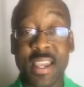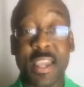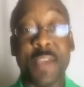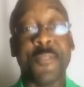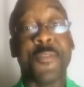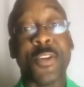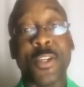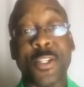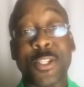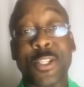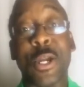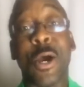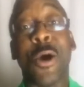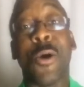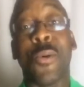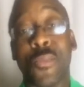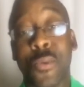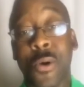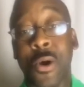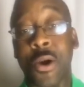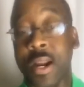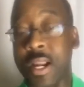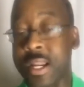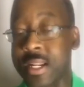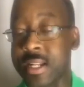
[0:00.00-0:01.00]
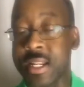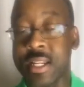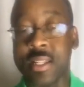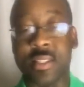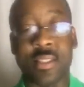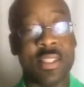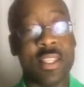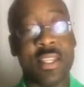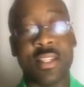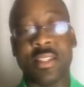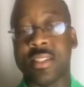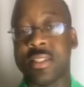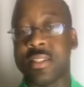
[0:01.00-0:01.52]
if it don't work, and
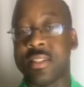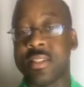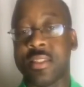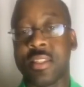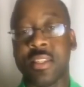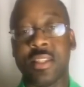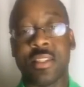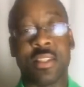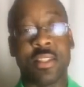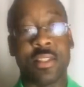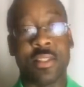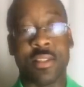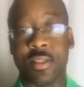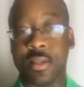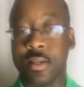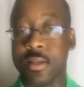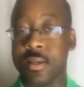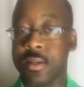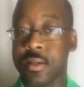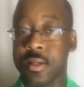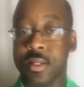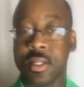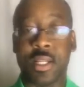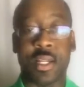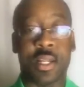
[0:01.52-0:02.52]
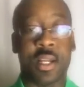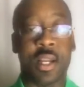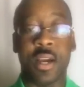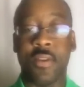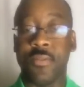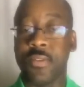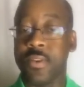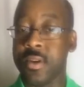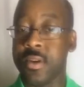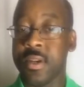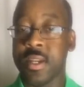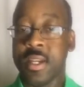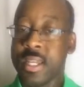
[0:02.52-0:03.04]
this is to
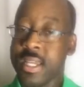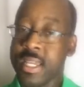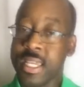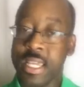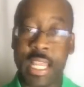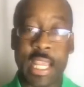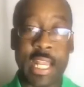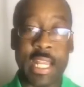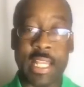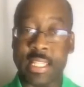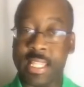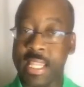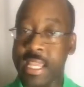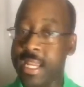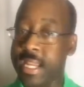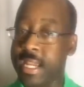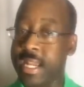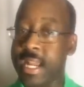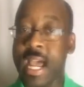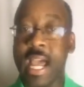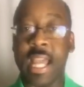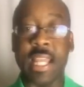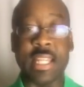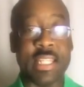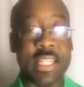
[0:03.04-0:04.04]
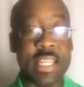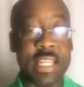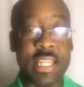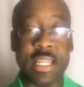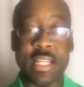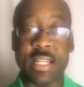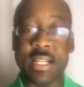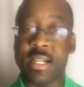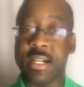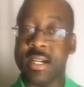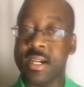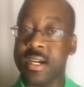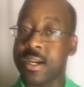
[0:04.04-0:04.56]
cover anything, an
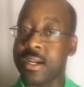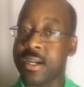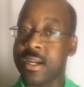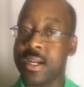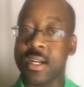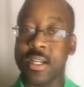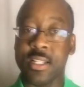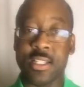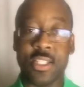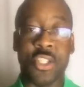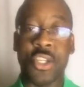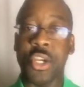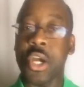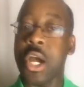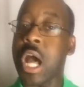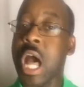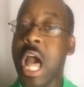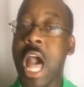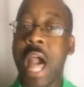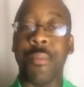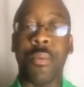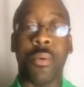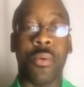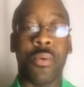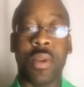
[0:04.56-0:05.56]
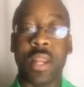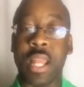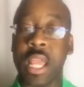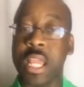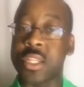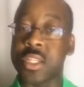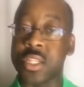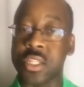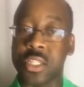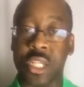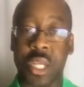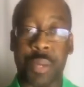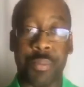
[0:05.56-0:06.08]
idea, a job, a
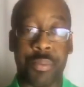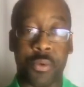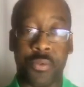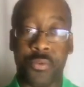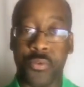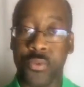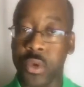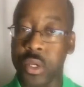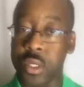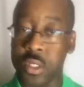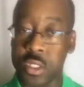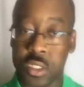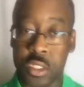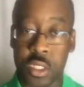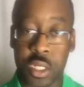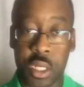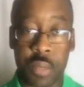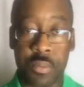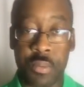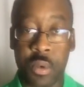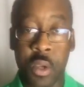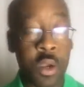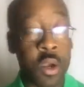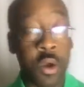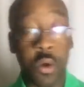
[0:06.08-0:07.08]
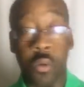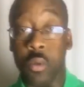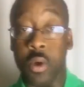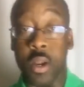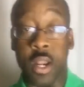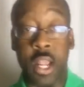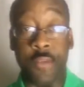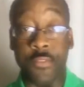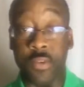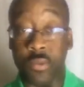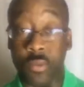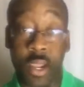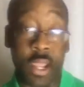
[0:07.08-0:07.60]
relationship, a friendship,
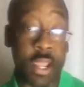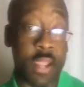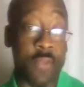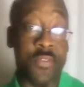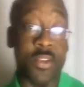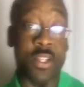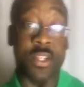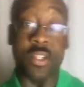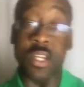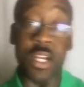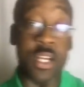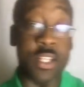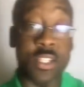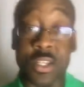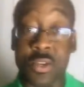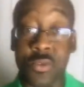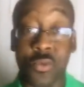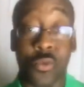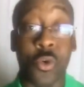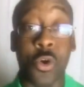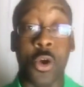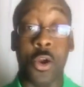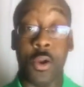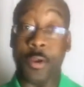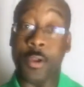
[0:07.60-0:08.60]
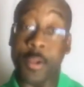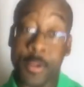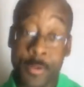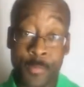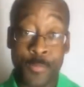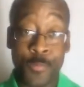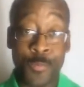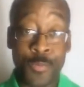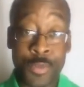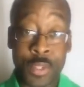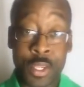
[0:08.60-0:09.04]
whatever, right? If it doesn't work,